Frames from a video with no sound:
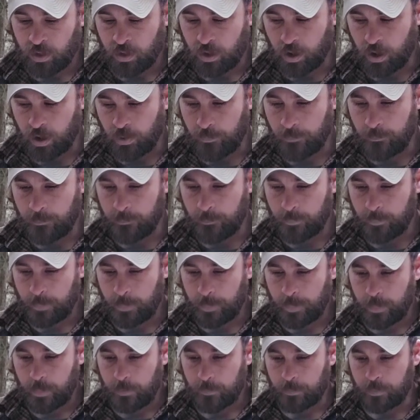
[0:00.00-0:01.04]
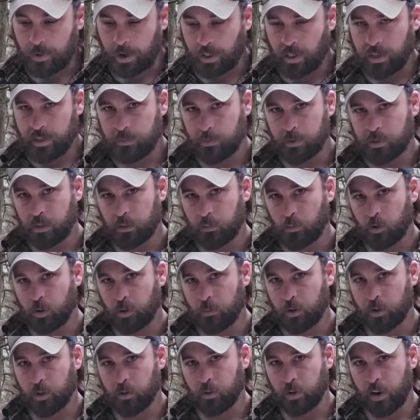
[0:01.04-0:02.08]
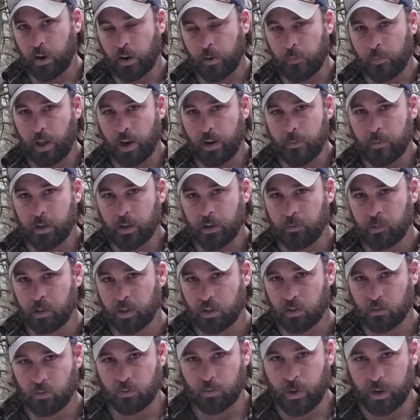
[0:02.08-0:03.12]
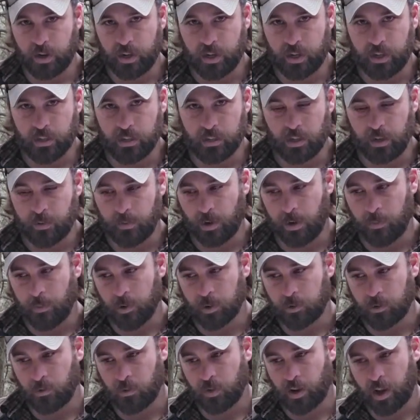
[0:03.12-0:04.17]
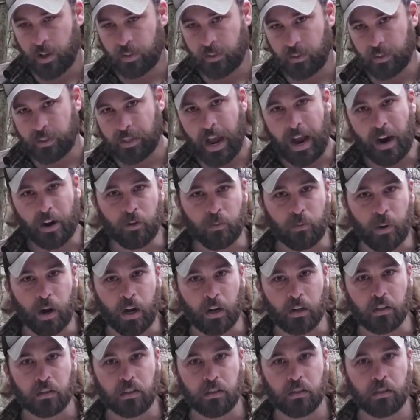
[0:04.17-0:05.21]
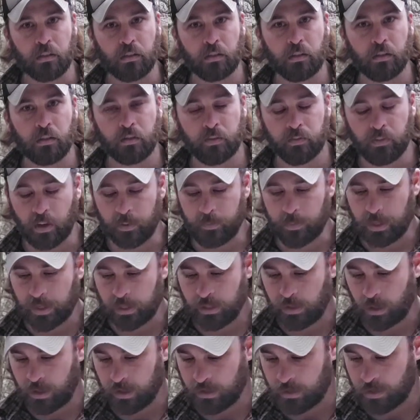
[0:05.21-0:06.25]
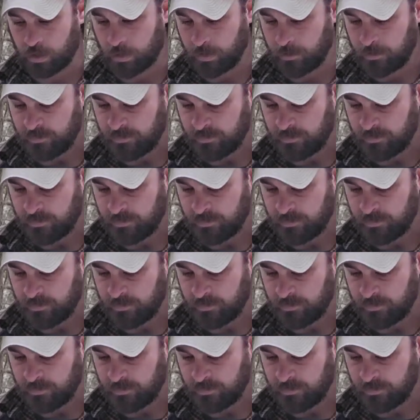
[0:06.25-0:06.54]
But I like to be somewhere in the middle ground. I'm not a minimalist with my EDC, but I'm also not the tackle box. That makes sense.